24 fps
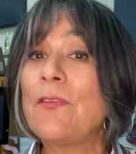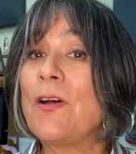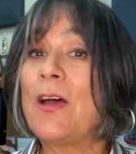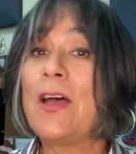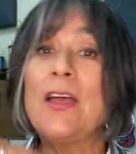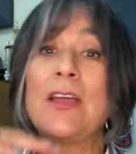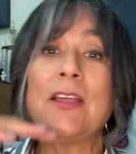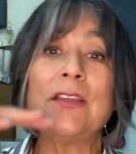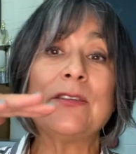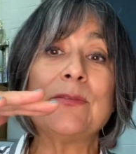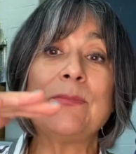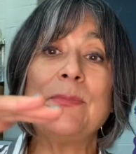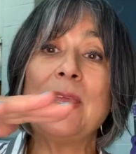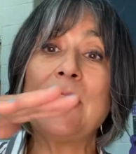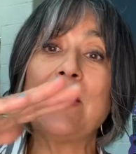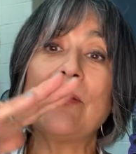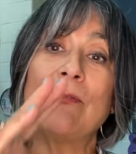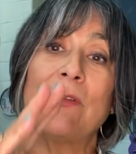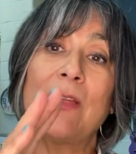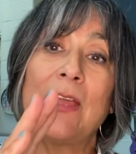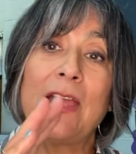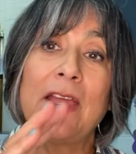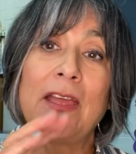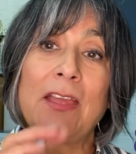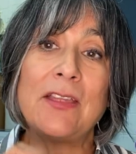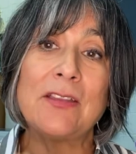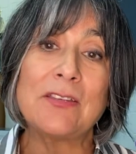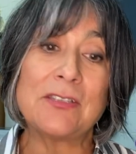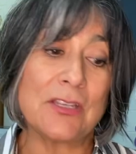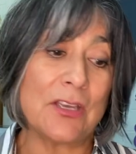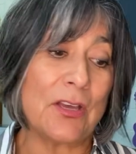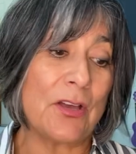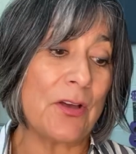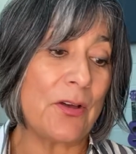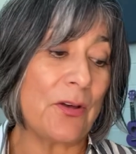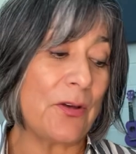find mi re
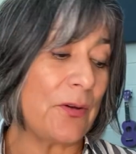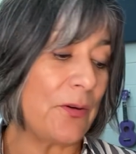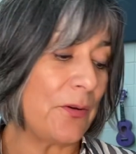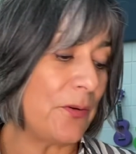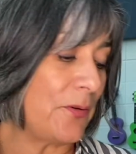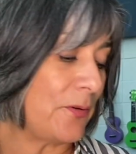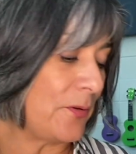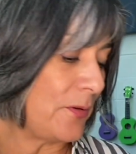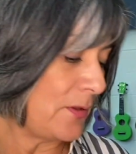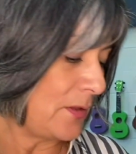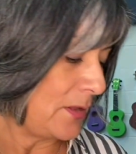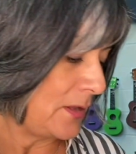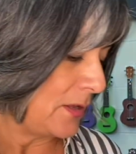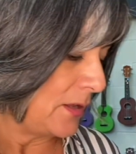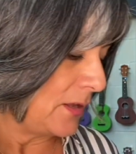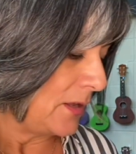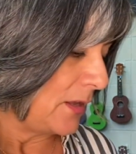do.